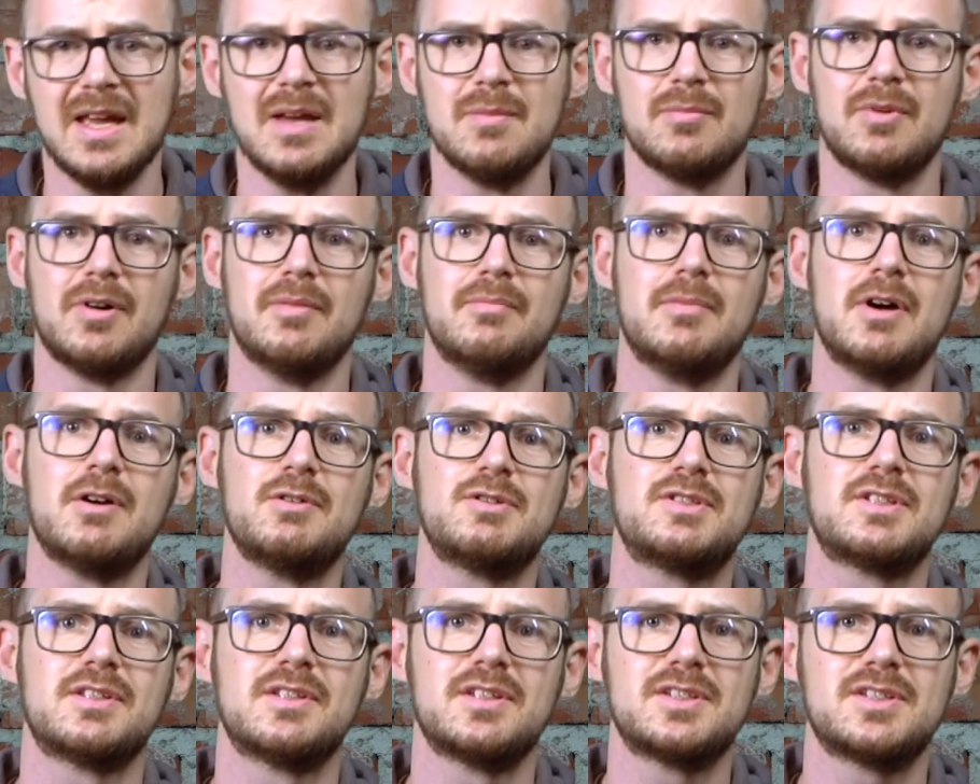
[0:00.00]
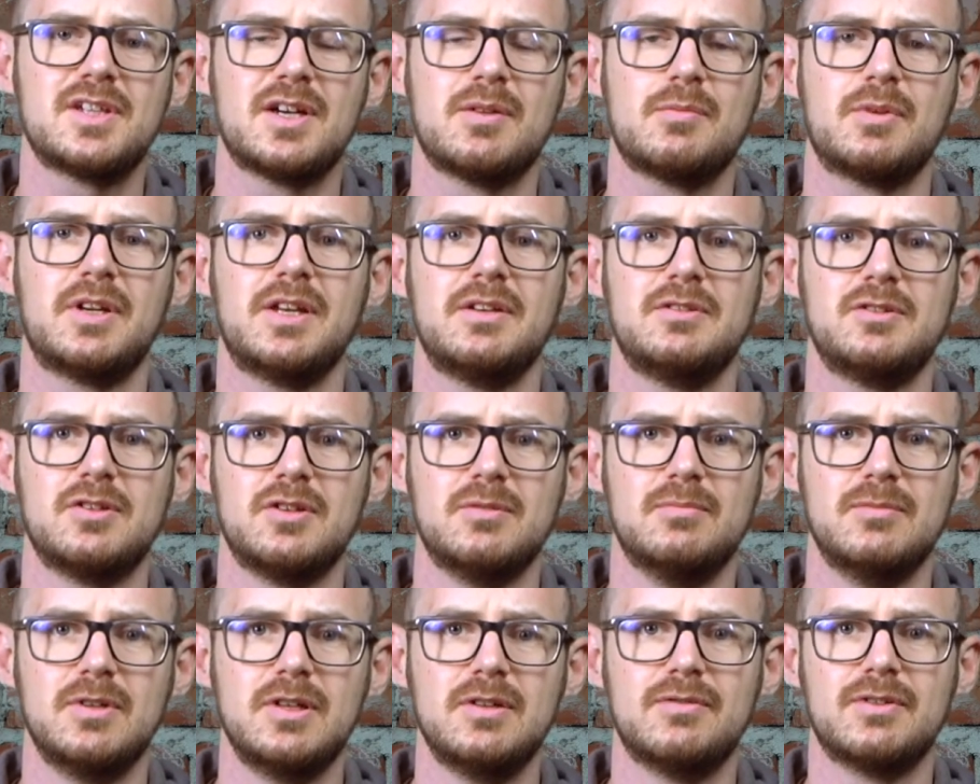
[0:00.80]
But most of the time when I'm
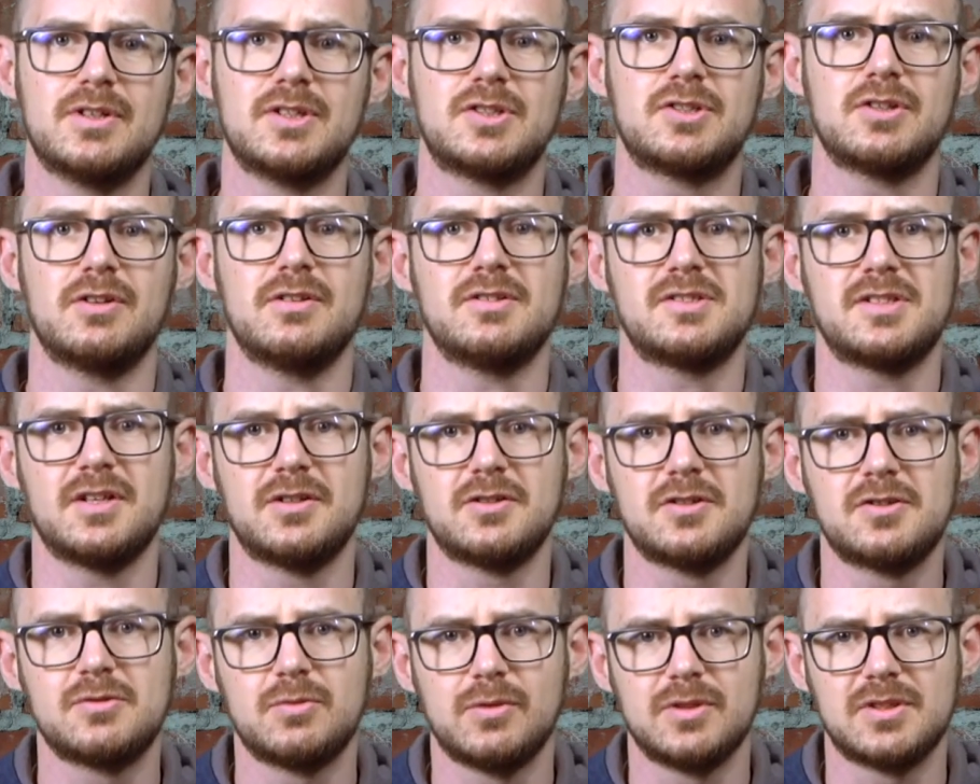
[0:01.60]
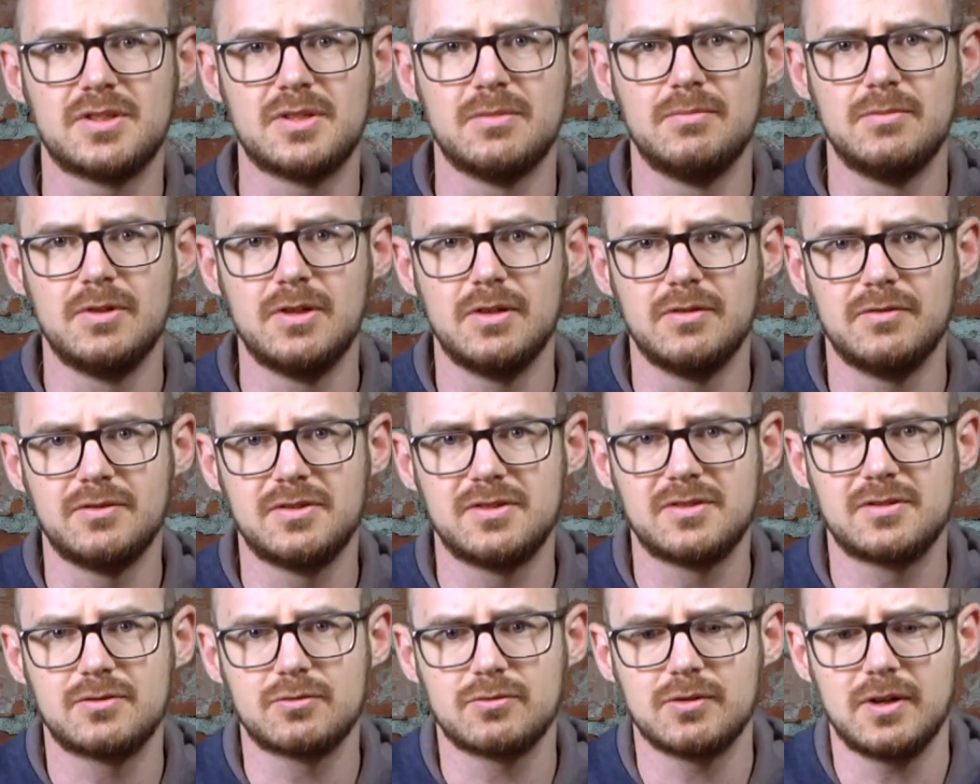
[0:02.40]
doing moving shots, I just want to move
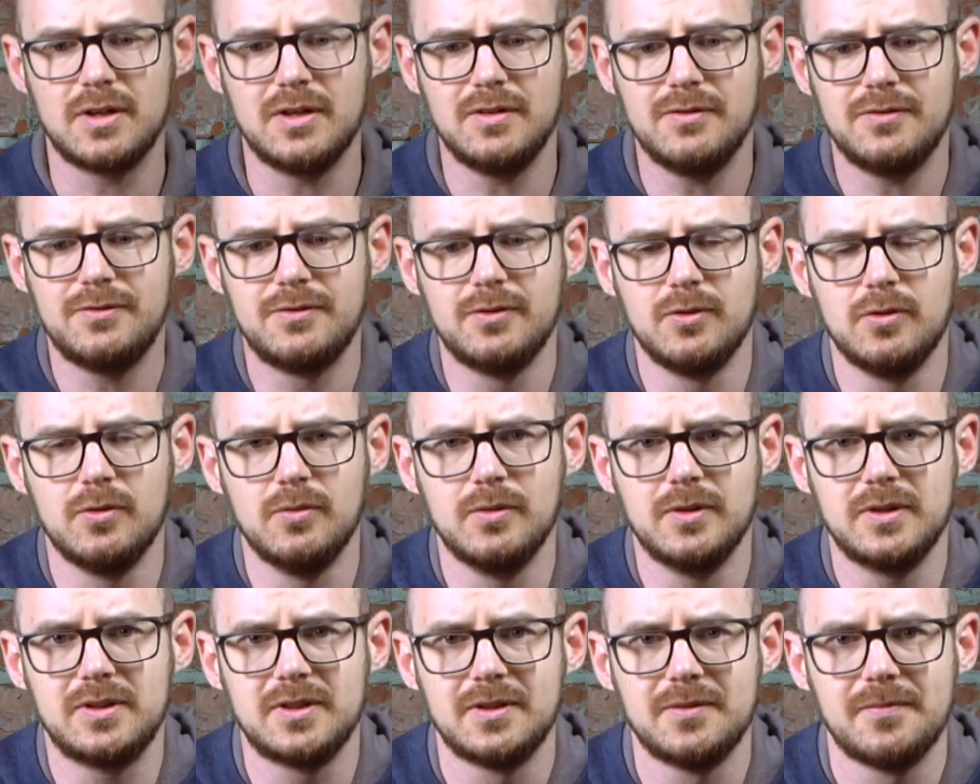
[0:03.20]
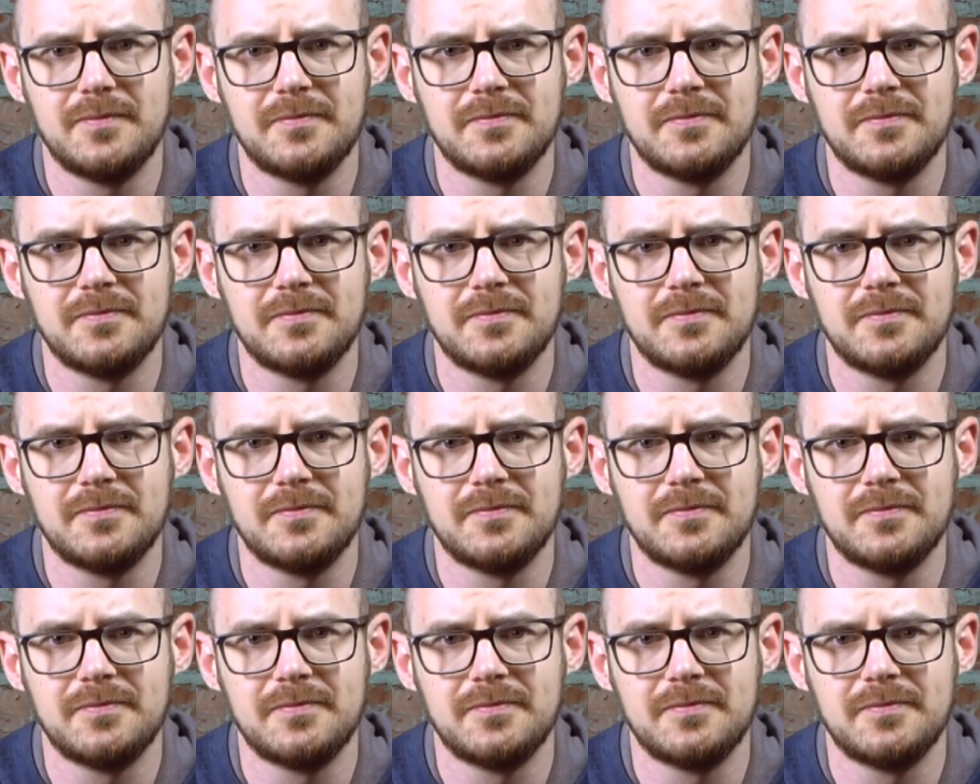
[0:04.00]
straight forward.